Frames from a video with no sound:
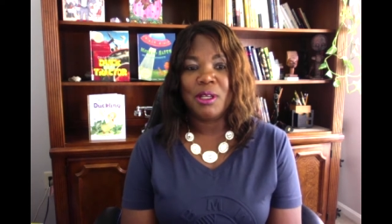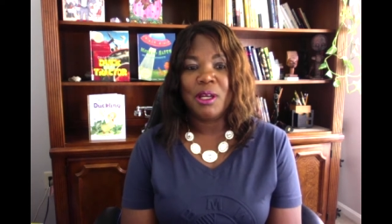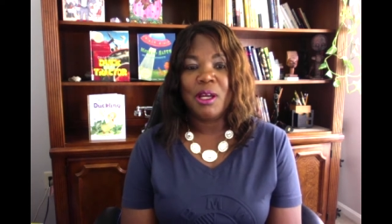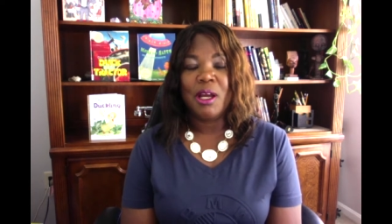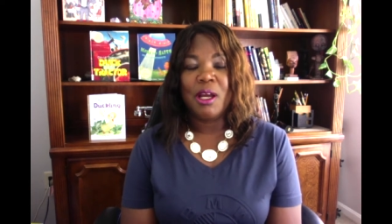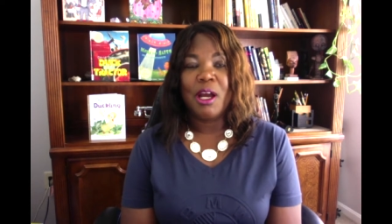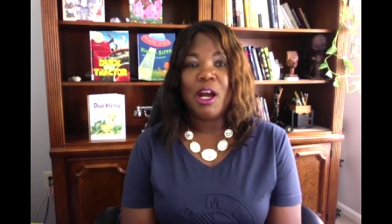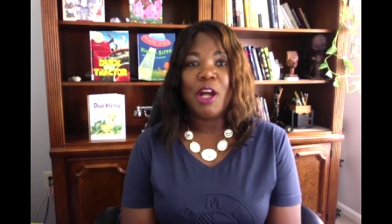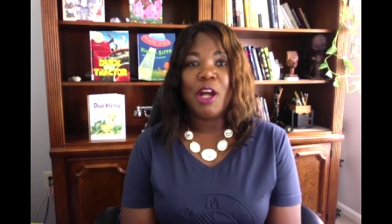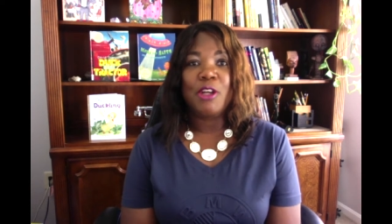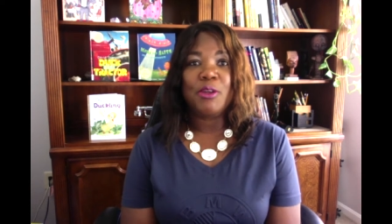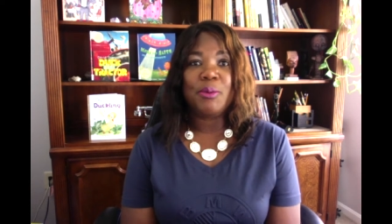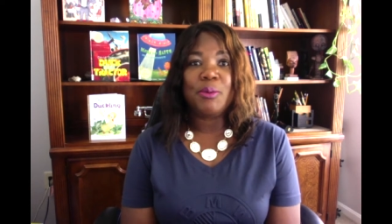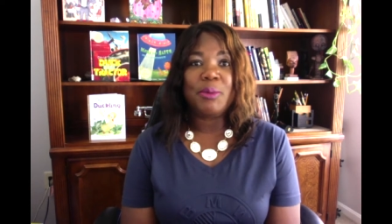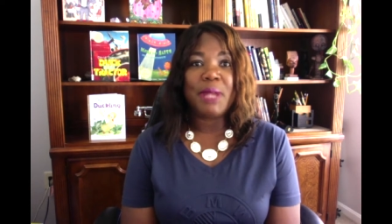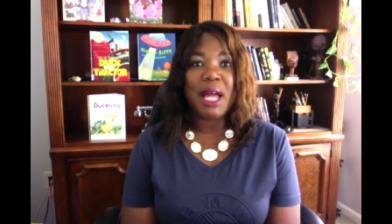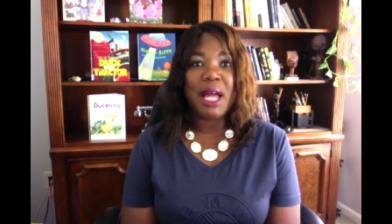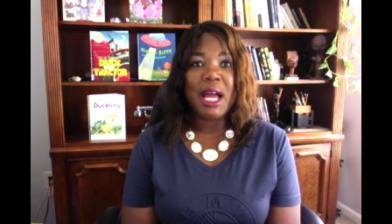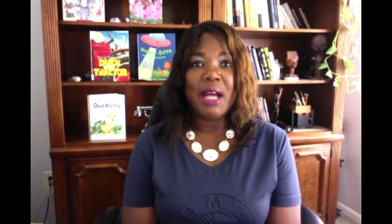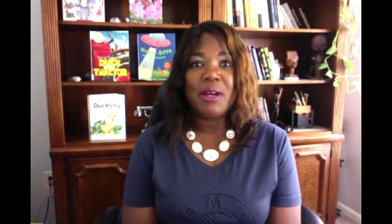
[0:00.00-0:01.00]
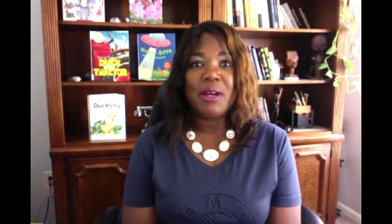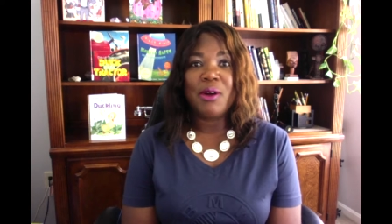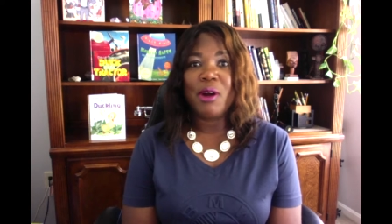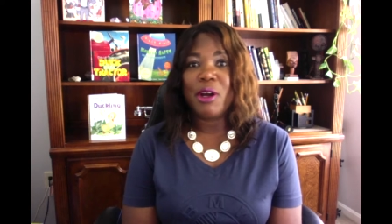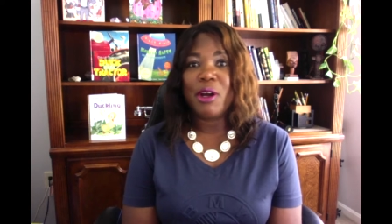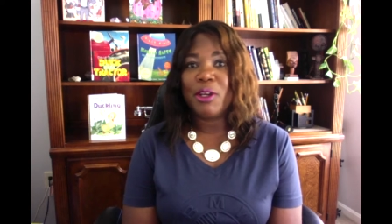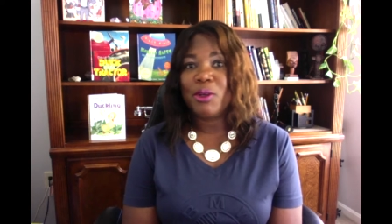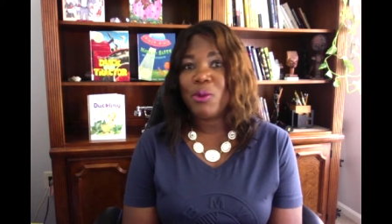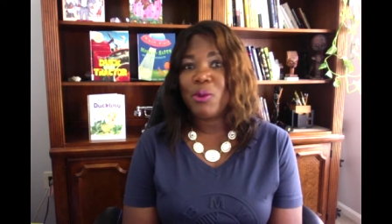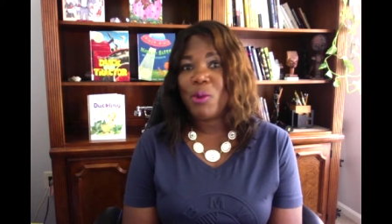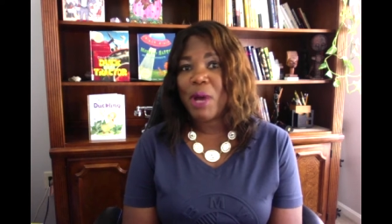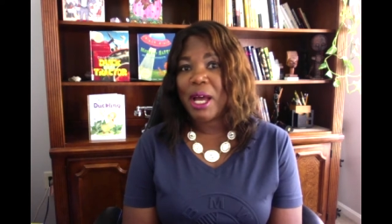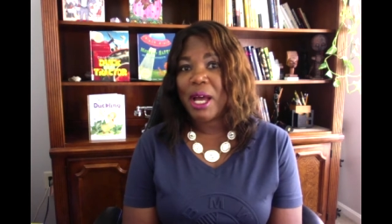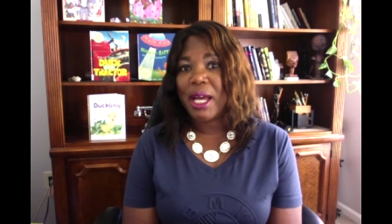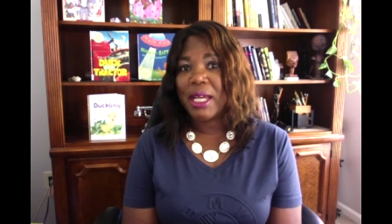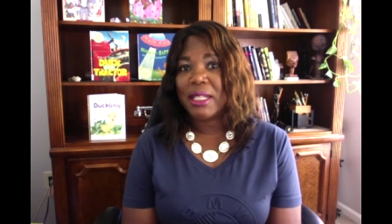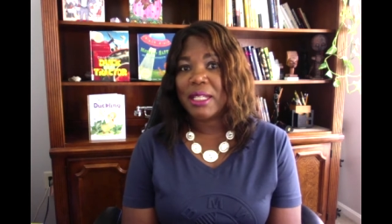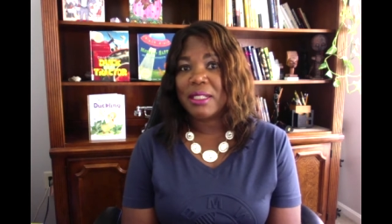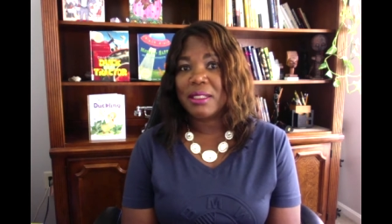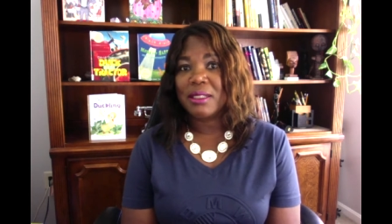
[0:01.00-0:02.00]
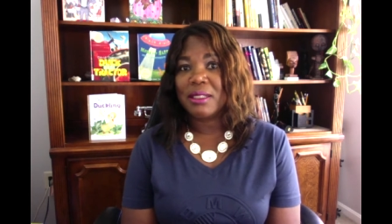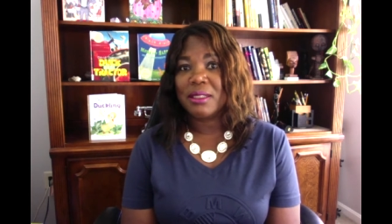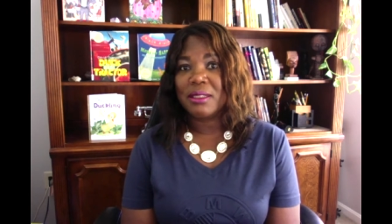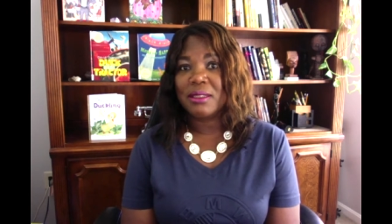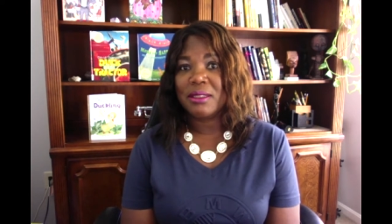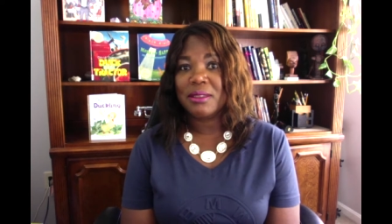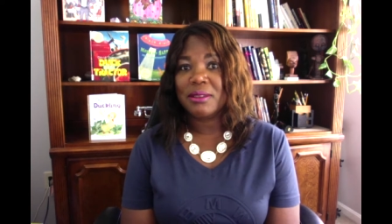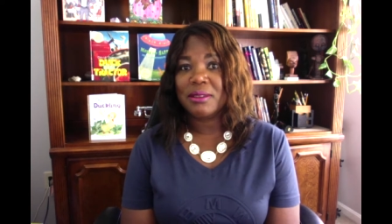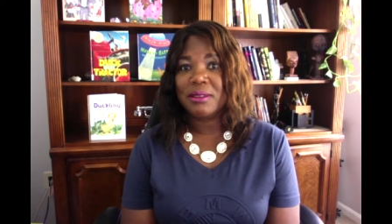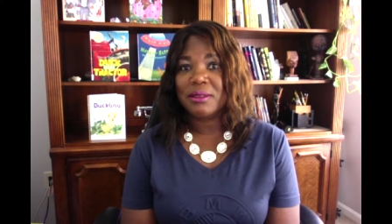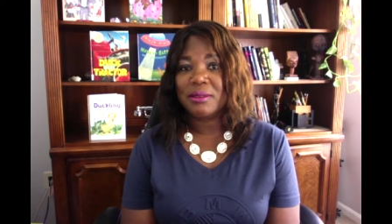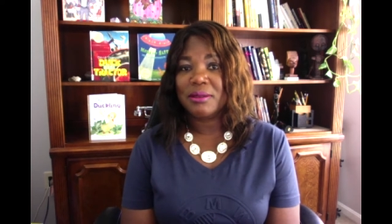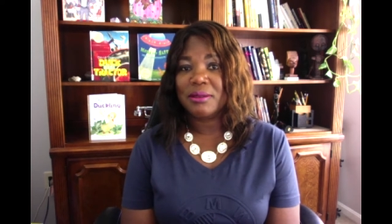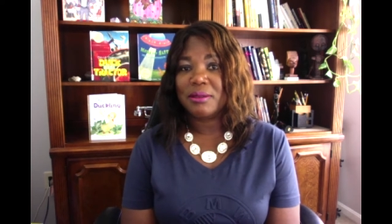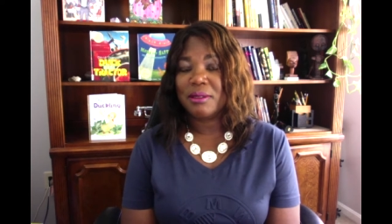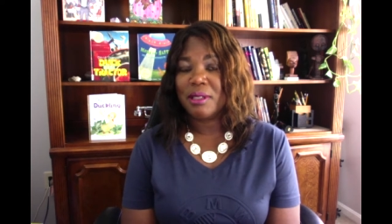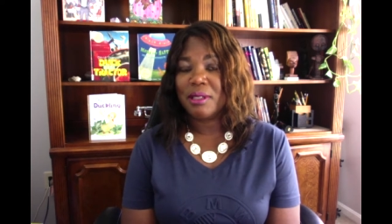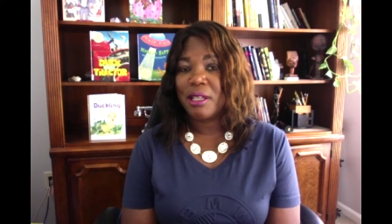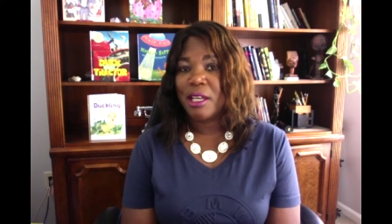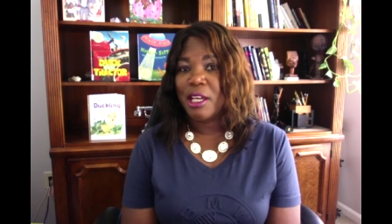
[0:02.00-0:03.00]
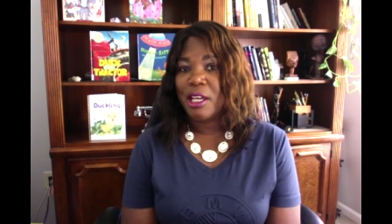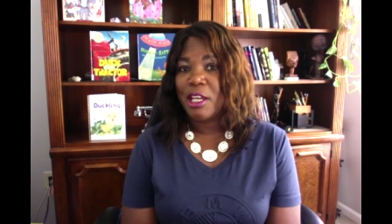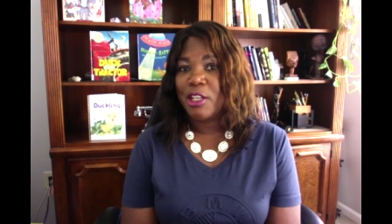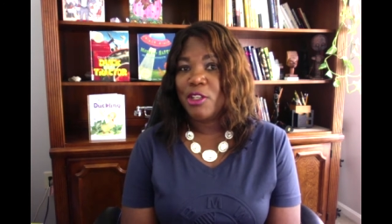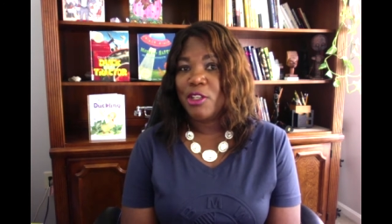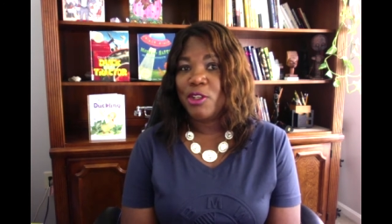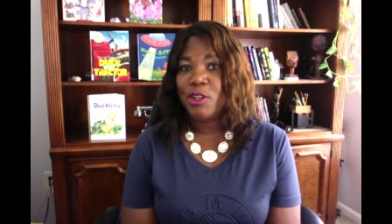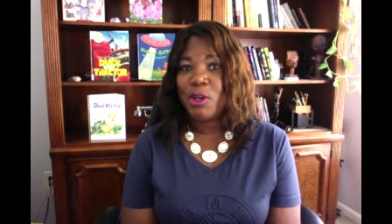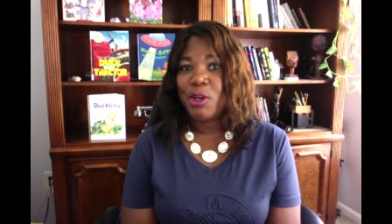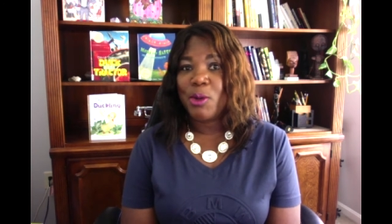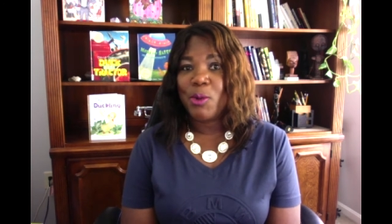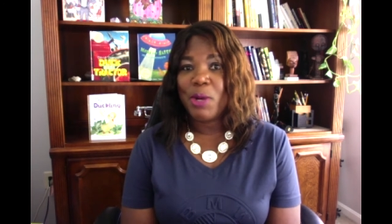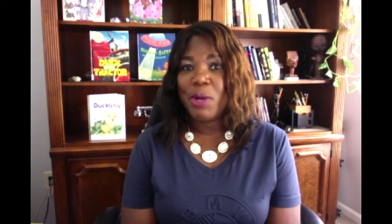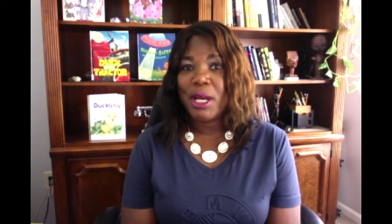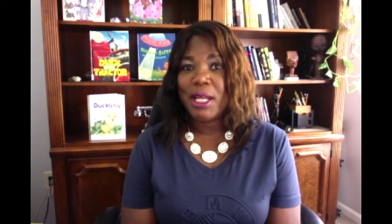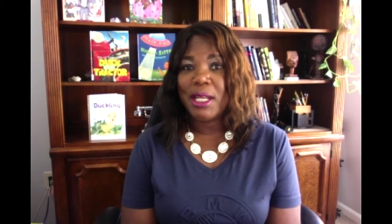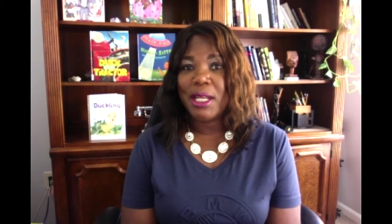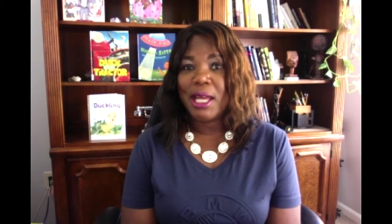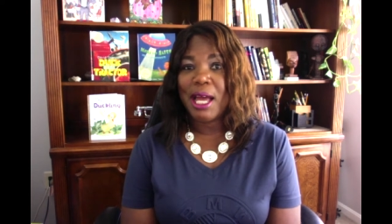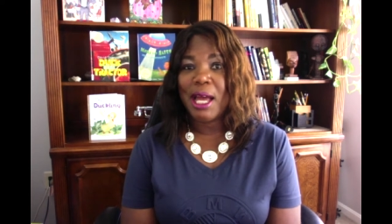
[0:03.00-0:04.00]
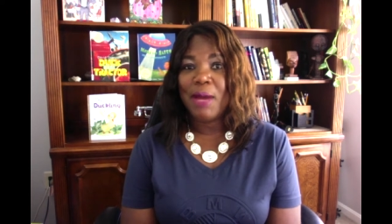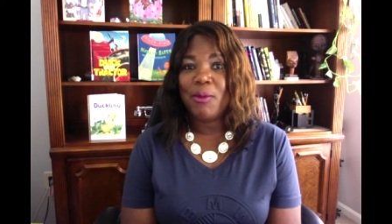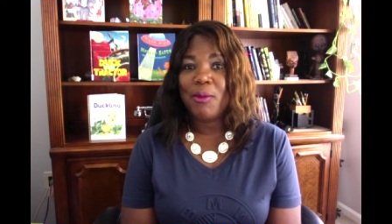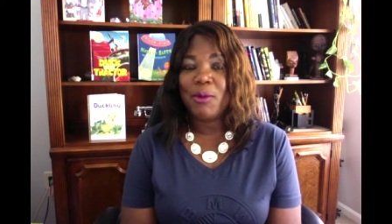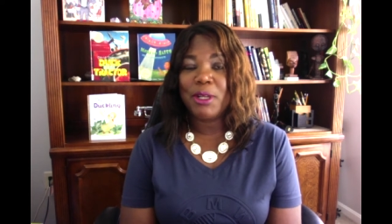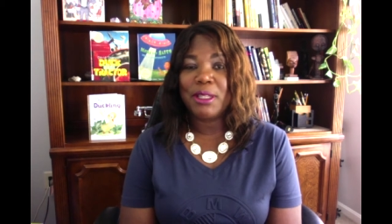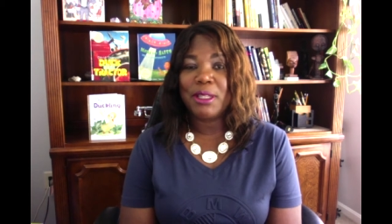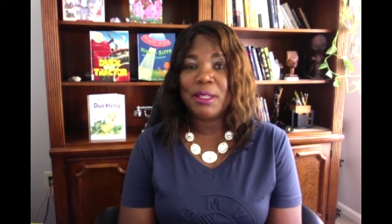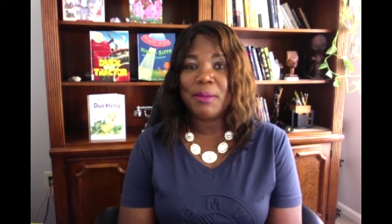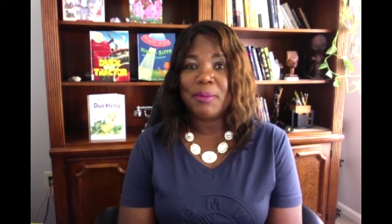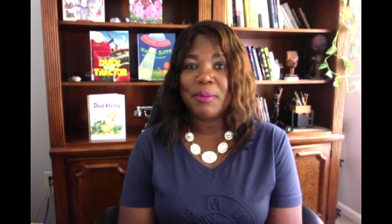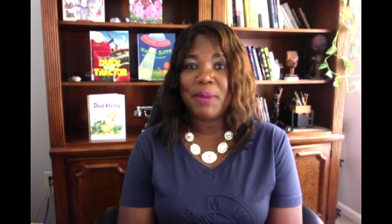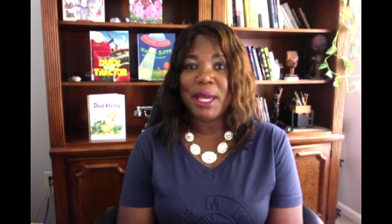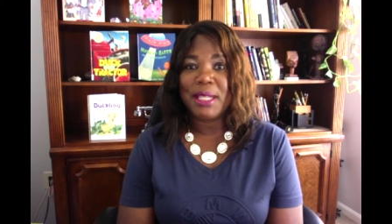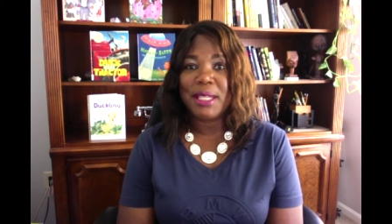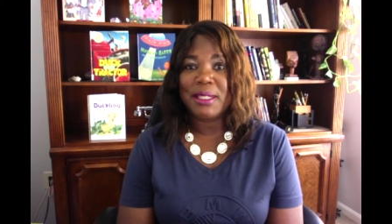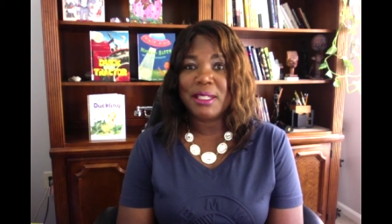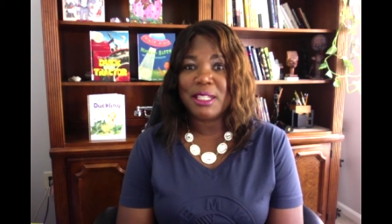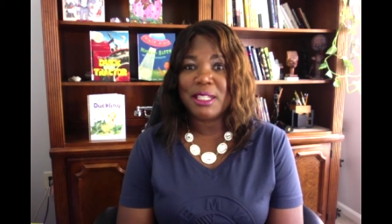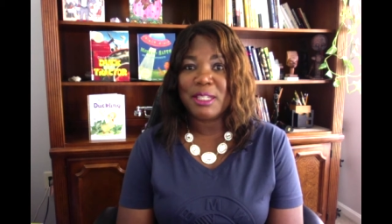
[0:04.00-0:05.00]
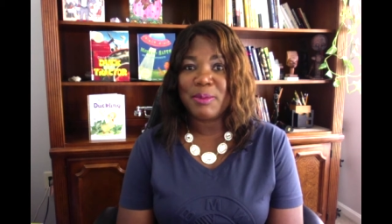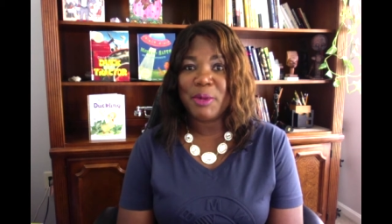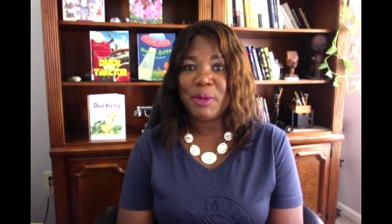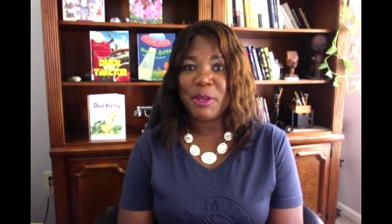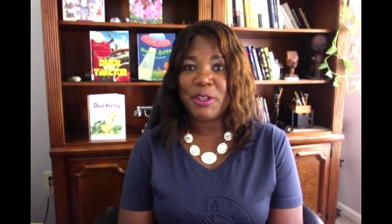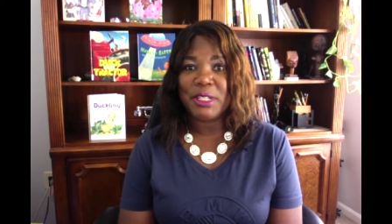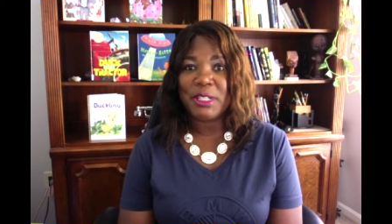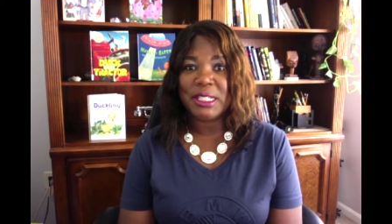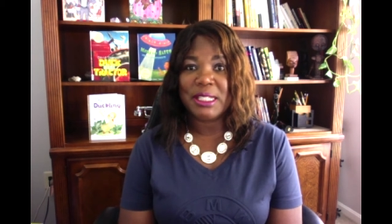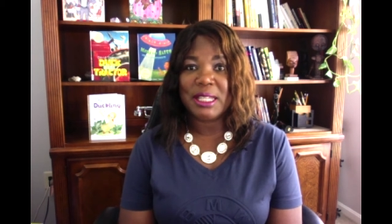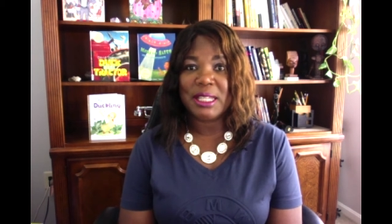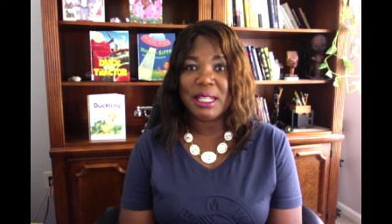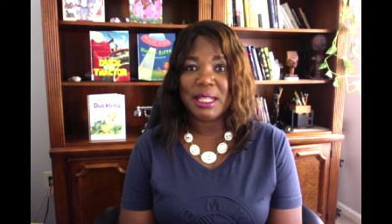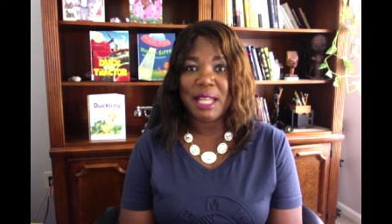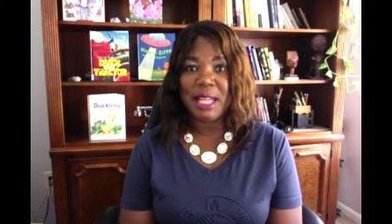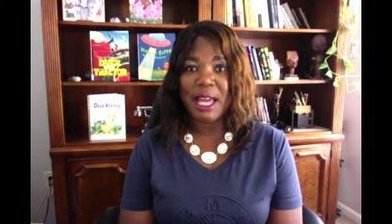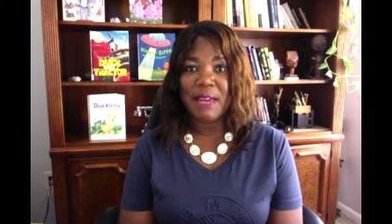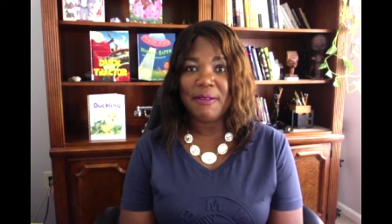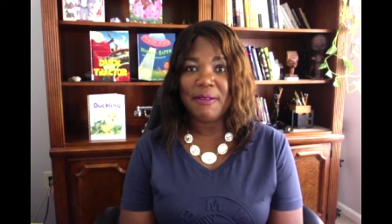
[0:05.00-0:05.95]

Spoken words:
Are you black or are you white? You know what? I want the best experience that life